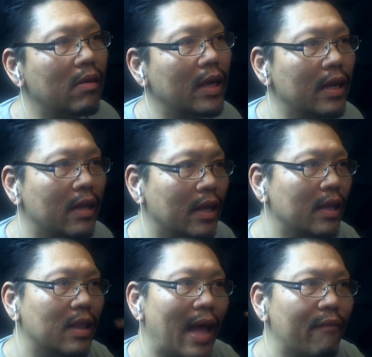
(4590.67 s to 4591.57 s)

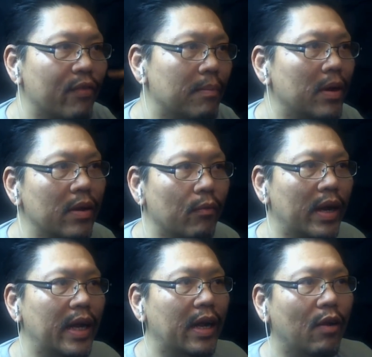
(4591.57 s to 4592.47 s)
Get that familiar.
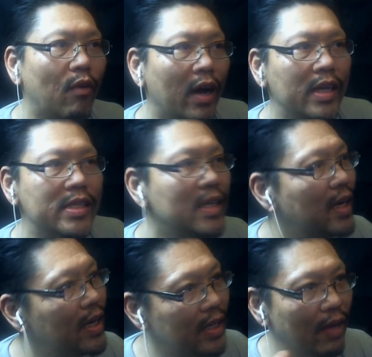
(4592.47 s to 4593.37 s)
Redneck Aquatics,
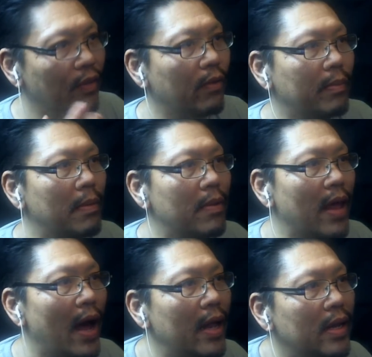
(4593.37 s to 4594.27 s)
definitely remember
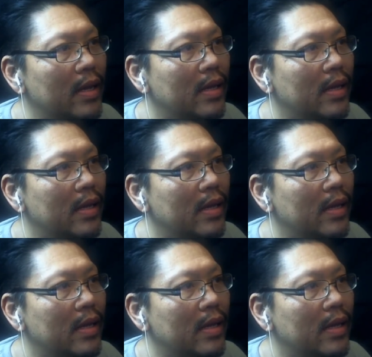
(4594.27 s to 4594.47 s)
that.